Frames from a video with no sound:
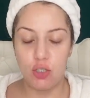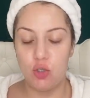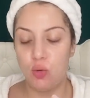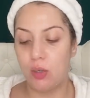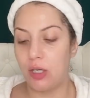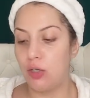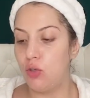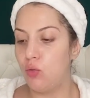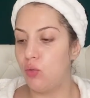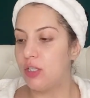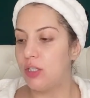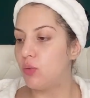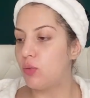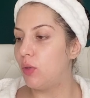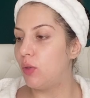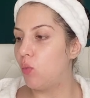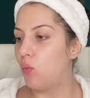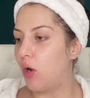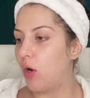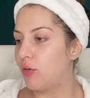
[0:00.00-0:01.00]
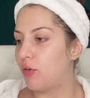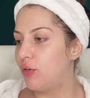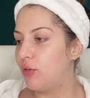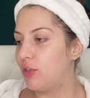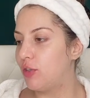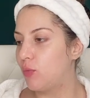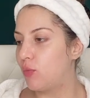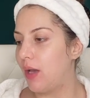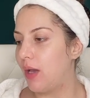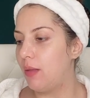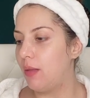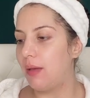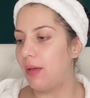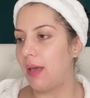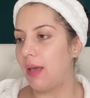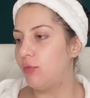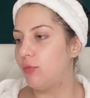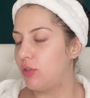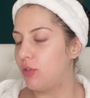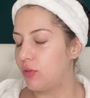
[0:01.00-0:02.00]
You can do this with water as well. But
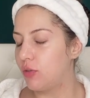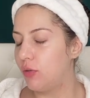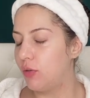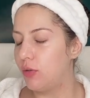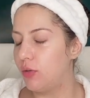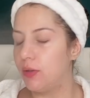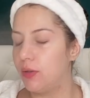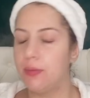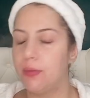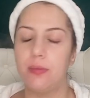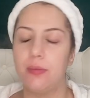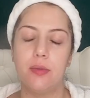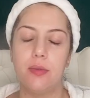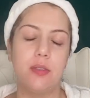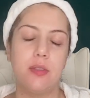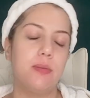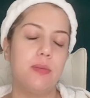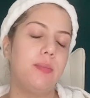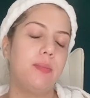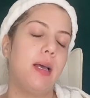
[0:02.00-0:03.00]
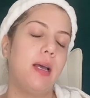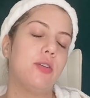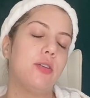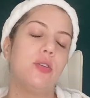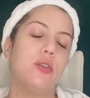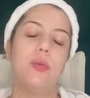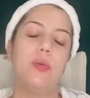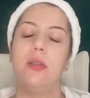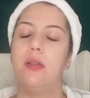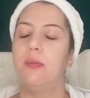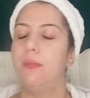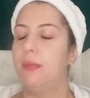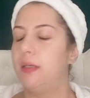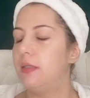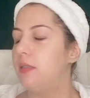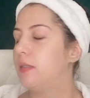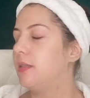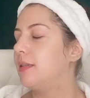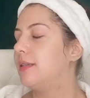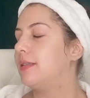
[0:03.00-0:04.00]
I'm just going to splash it with the
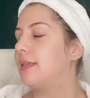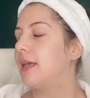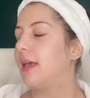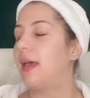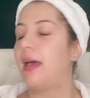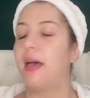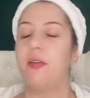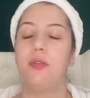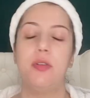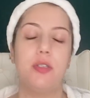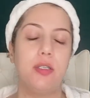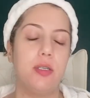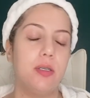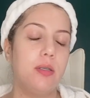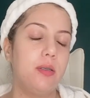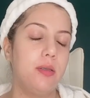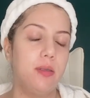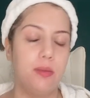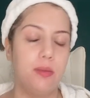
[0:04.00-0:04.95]
mist because I have it here.